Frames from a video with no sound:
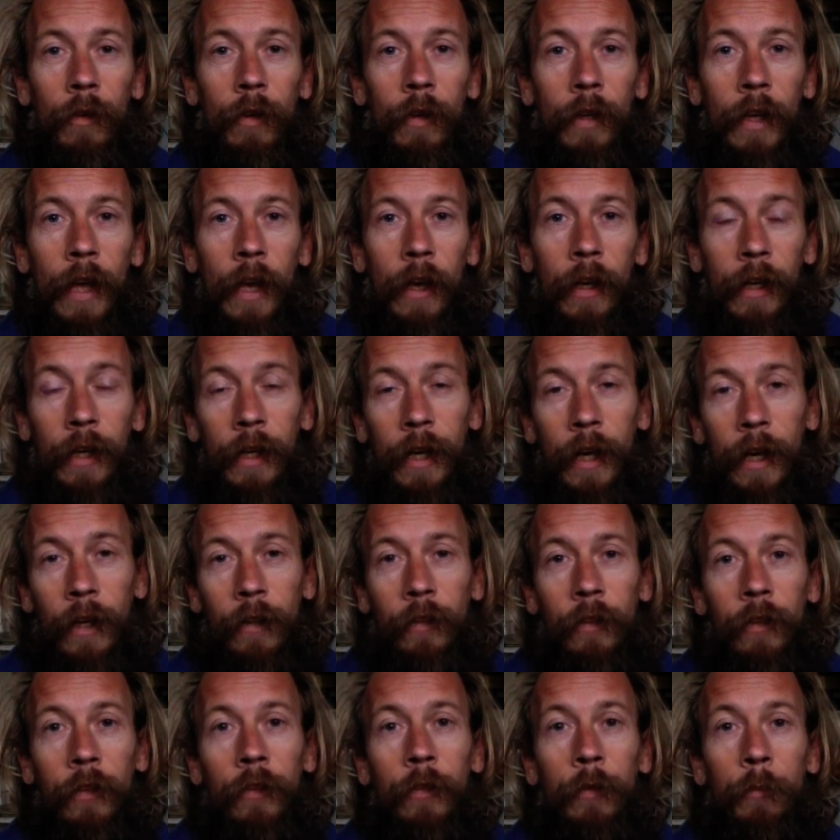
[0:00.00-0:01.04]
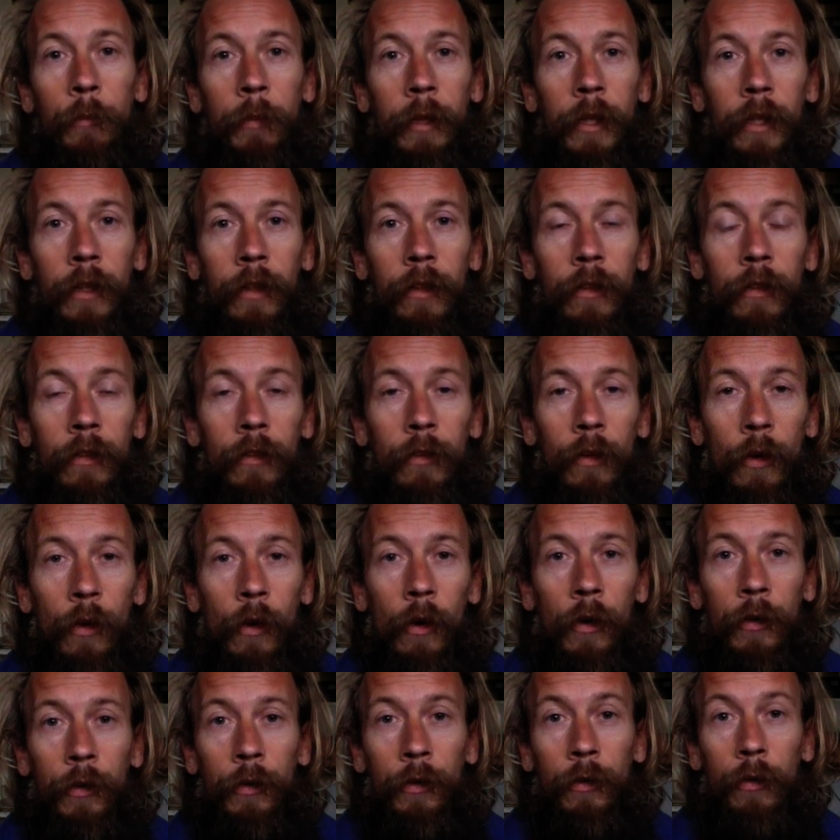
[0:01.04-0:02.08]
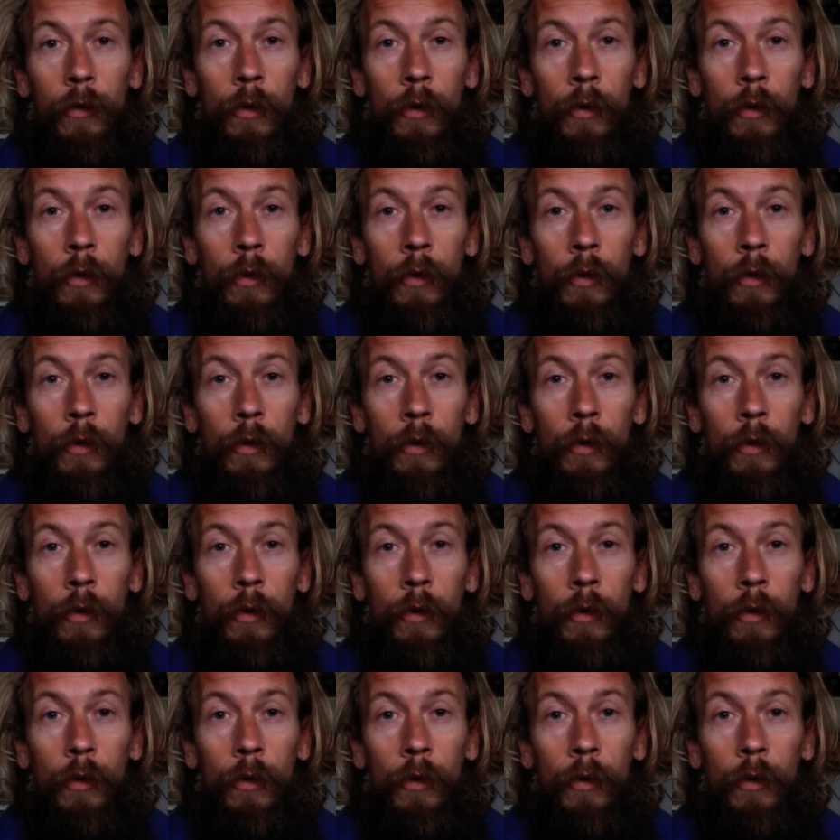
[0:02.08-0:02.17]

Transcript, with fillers: get connected to me. So on a